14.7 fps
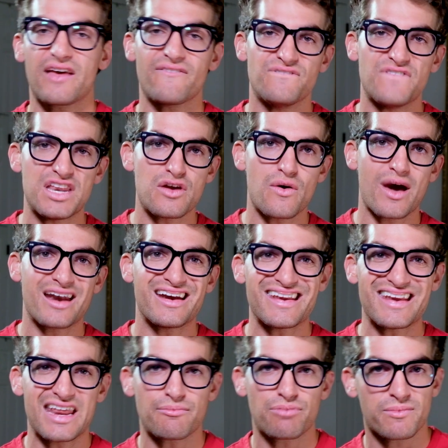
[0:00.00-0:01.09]
video
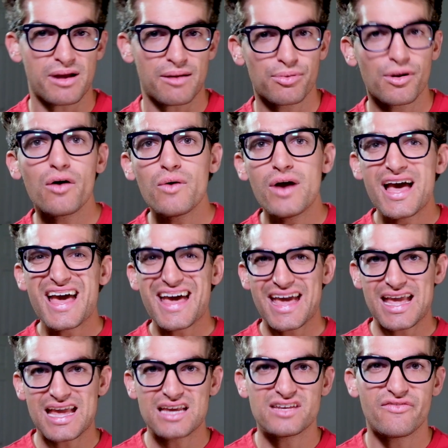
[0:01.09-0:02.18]
editing in Premiere Pro
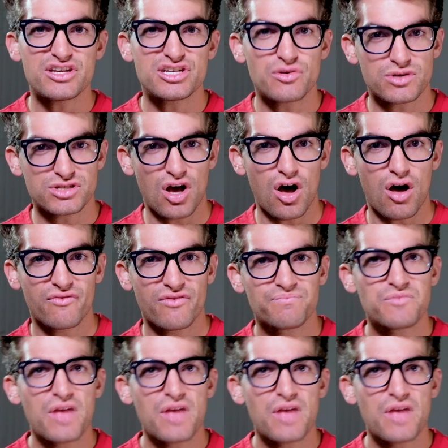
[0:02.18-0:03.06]
and DaVinci Resolve.